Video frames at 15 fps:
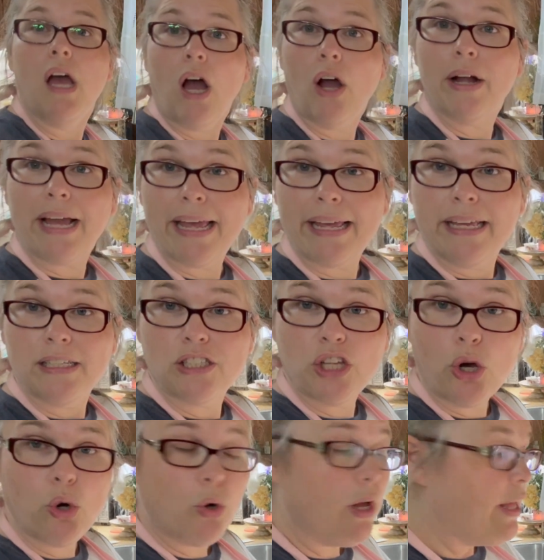Okay,
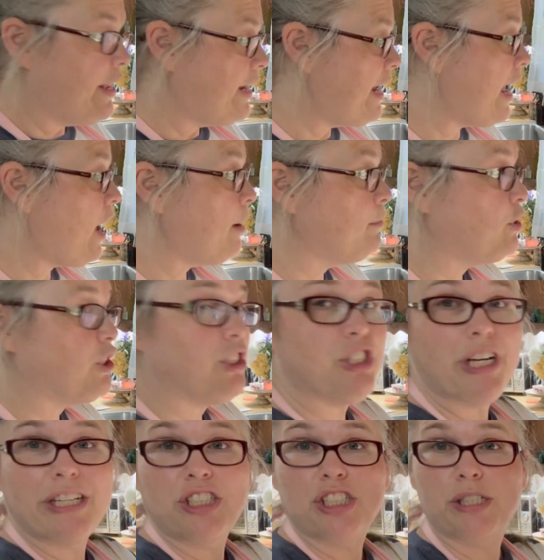so now I'm just
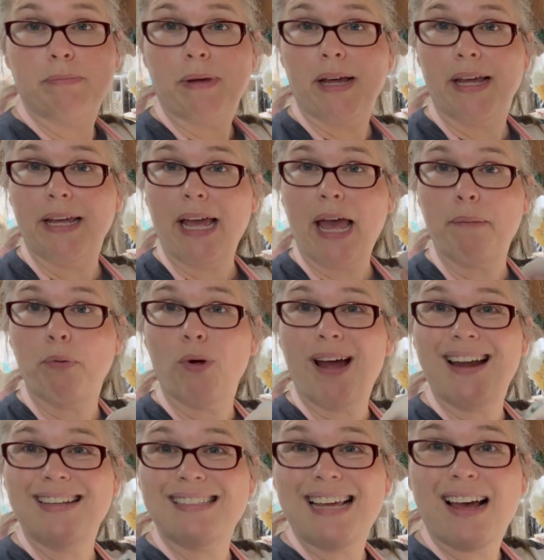changing my
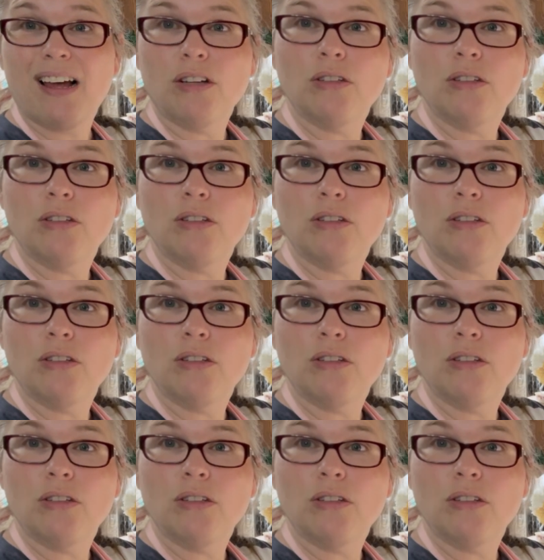apparatus out.